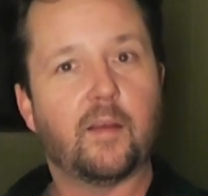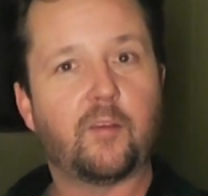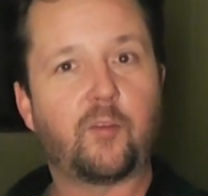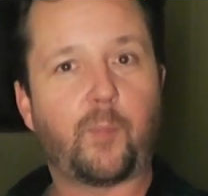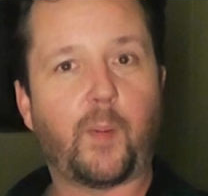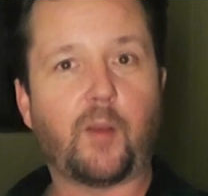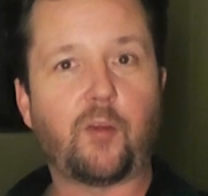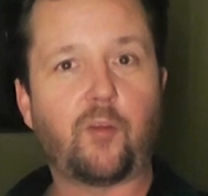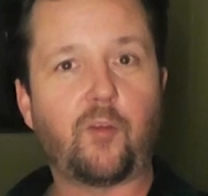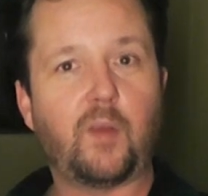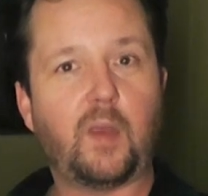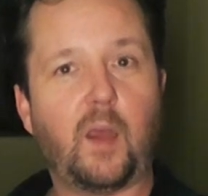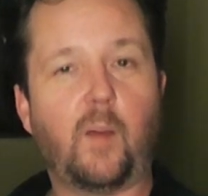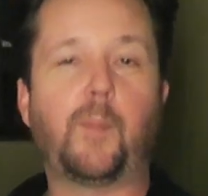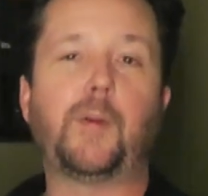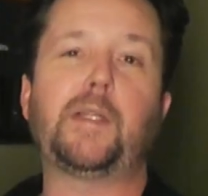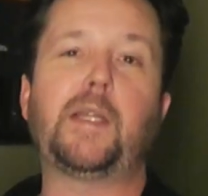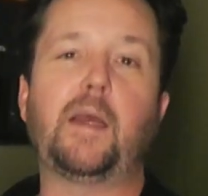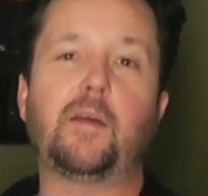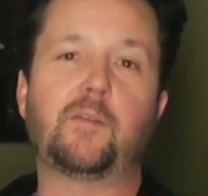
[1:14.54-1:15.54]
especially
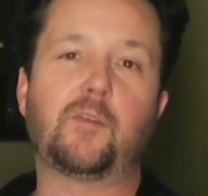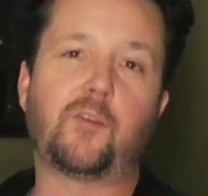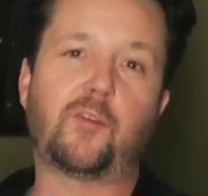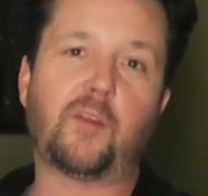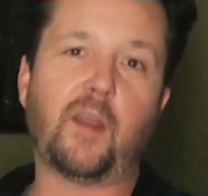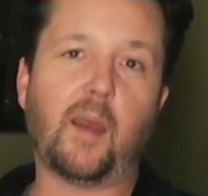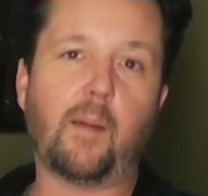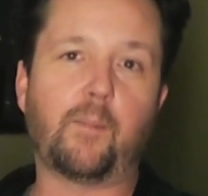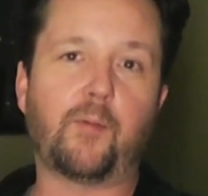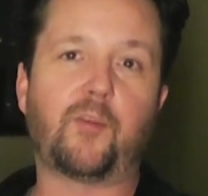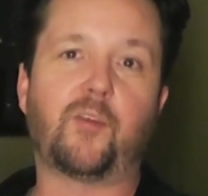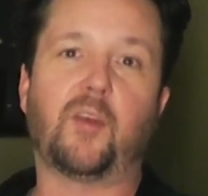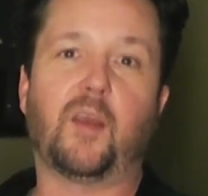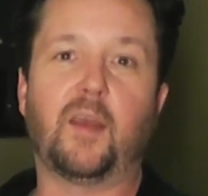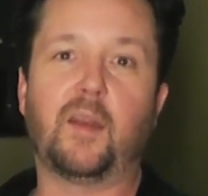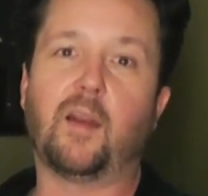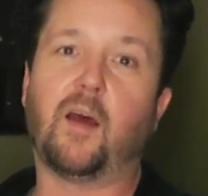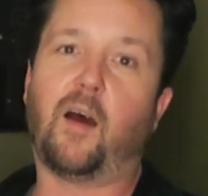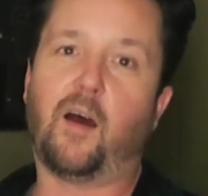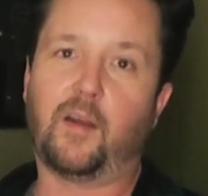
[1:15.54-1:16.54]
up and down steps
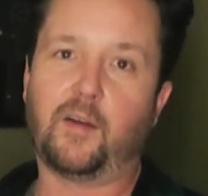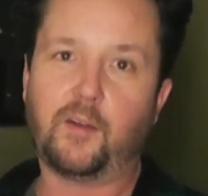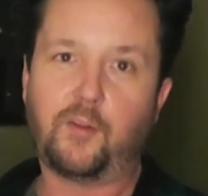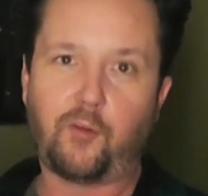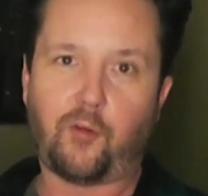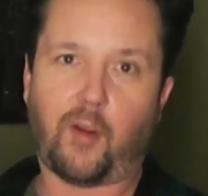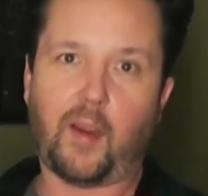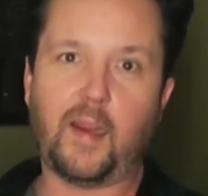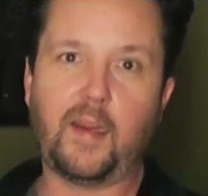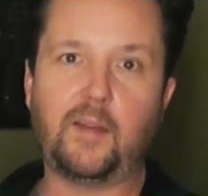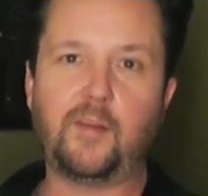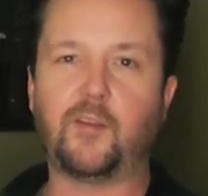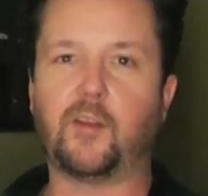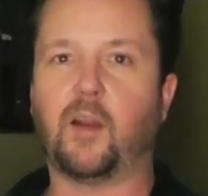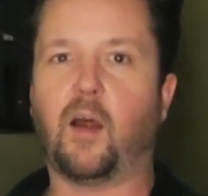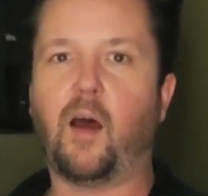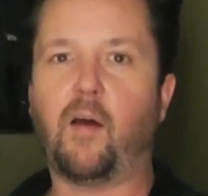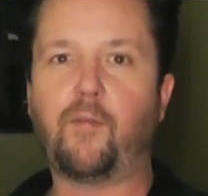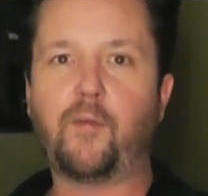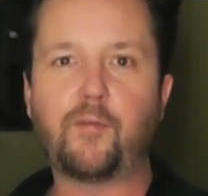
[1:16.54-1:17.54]
and onto trains
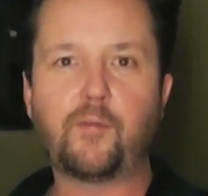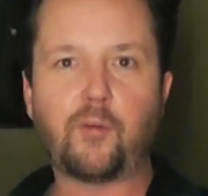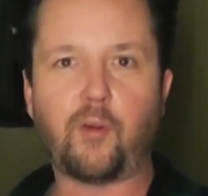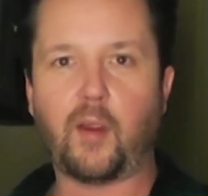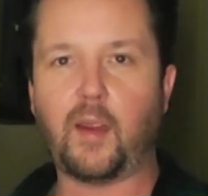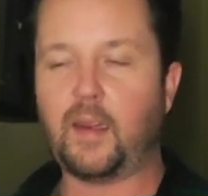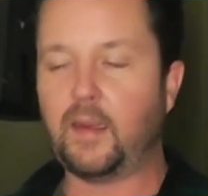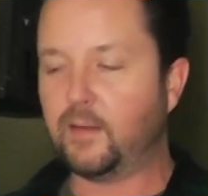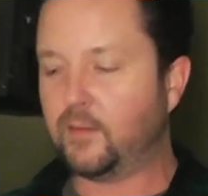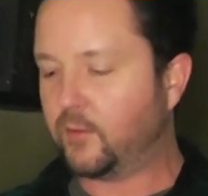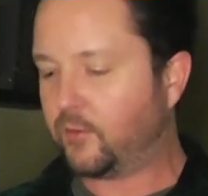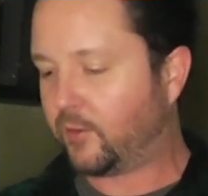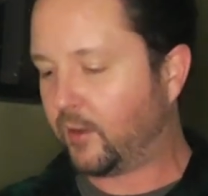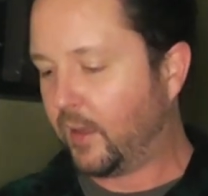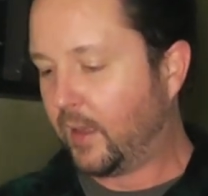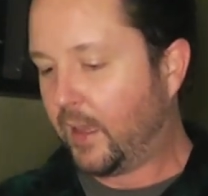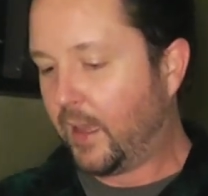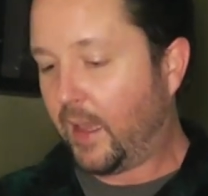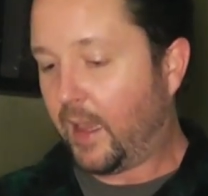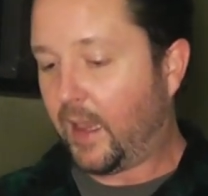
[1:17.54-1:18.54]
and off of
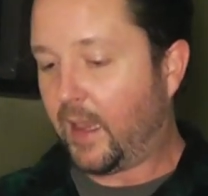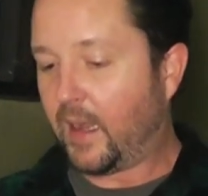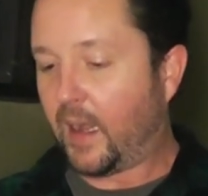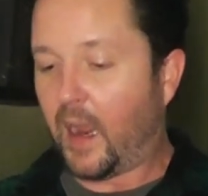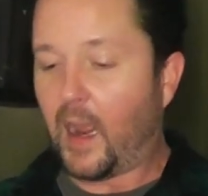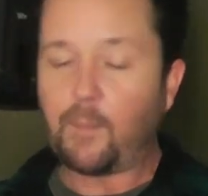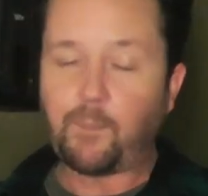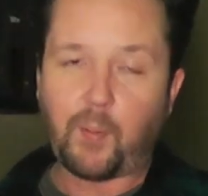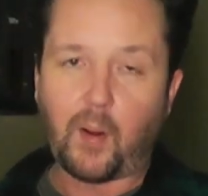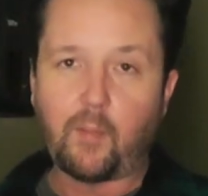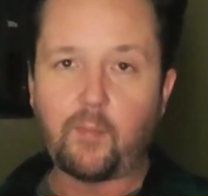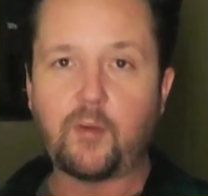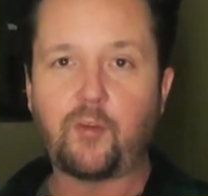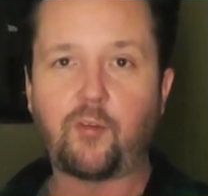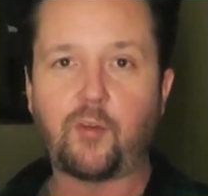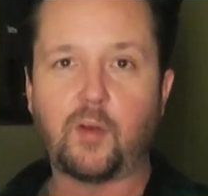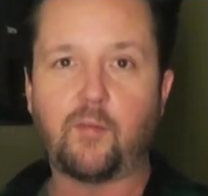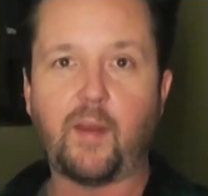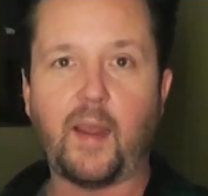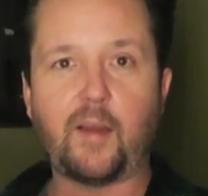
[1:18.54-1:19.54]
trains, and I probably
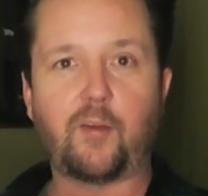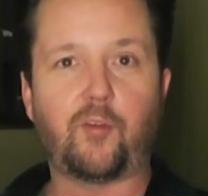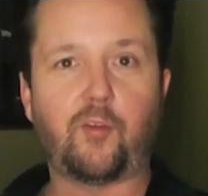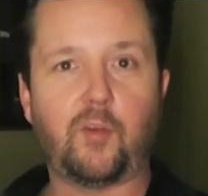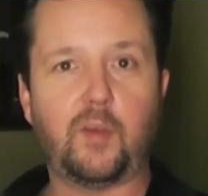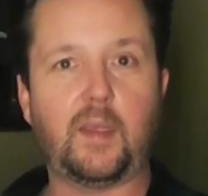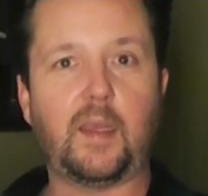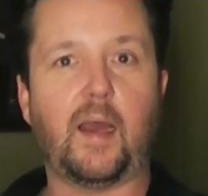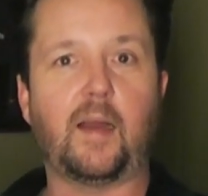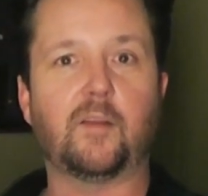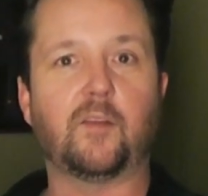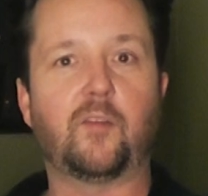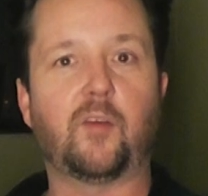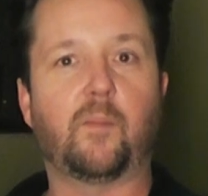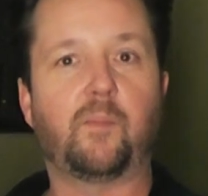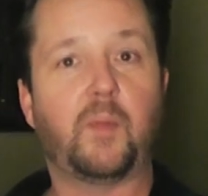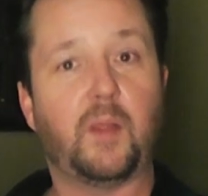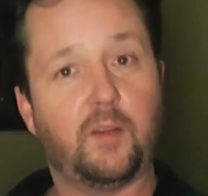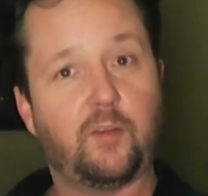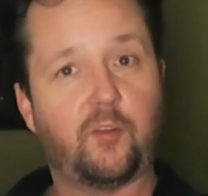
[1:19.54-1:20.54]
should have actually gotten
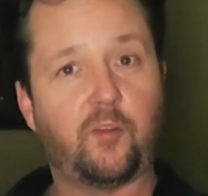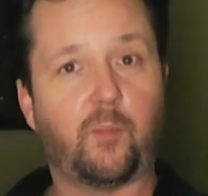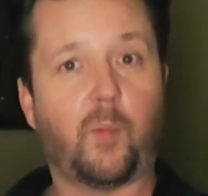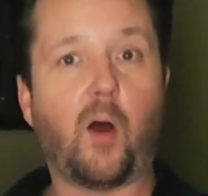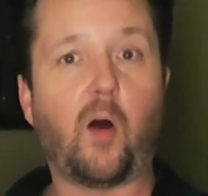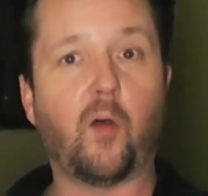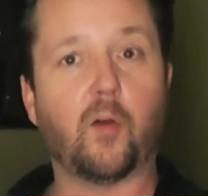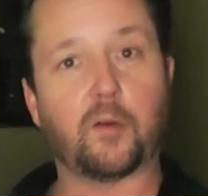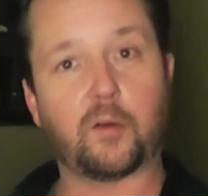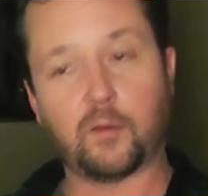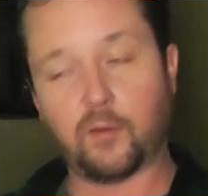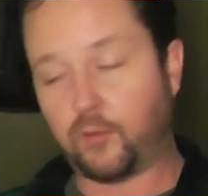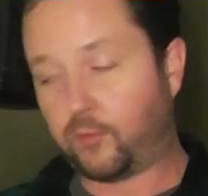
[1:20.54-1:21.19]
something smaller.